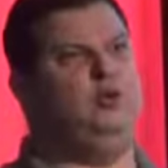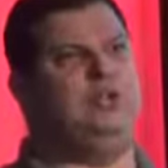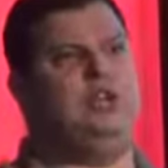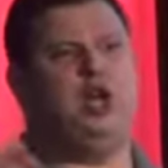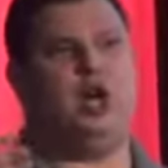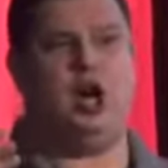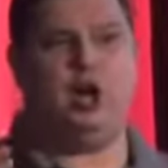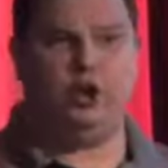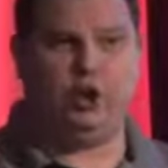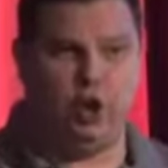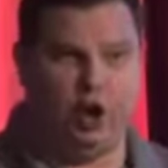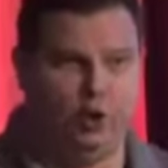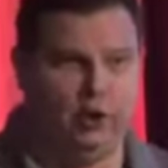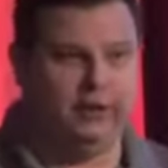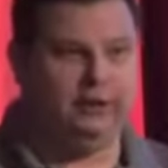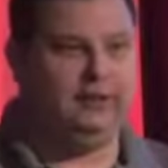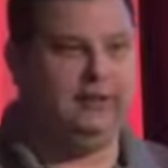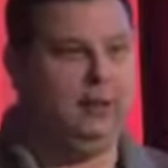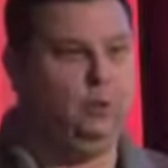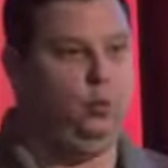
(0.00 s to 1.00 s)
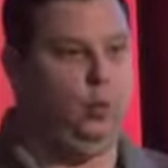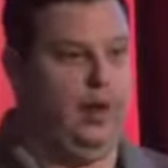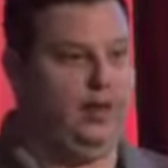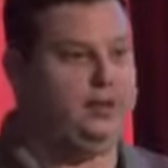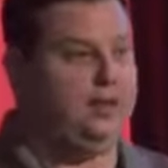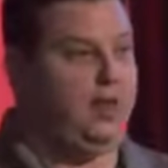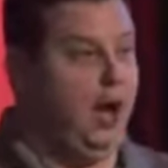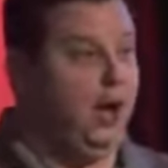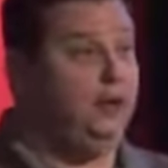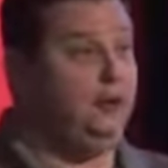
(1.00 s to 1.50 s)
concurrently
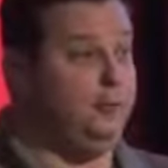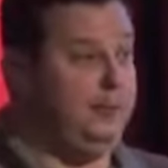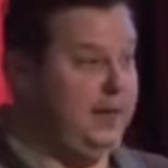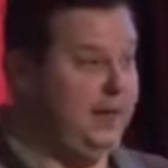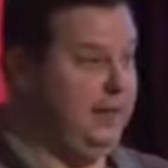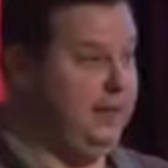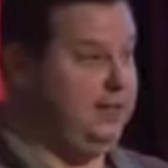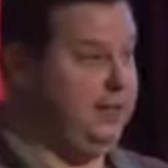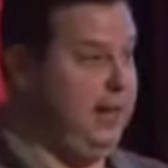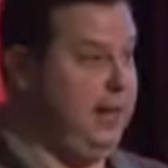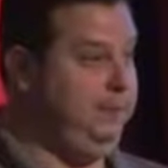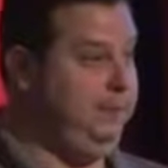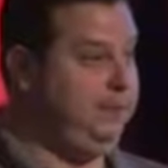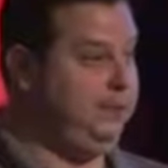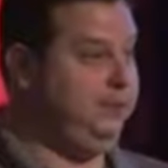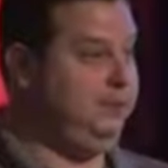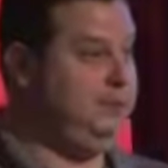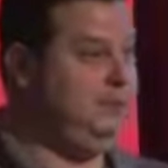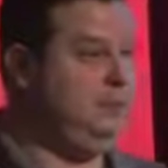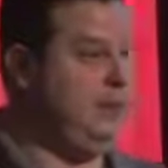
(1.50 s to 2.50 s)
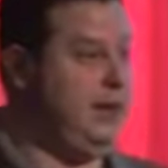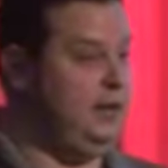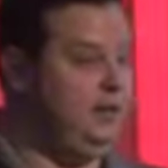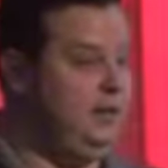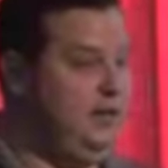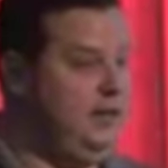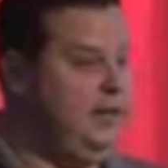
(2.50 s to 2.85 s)
with other media types, right?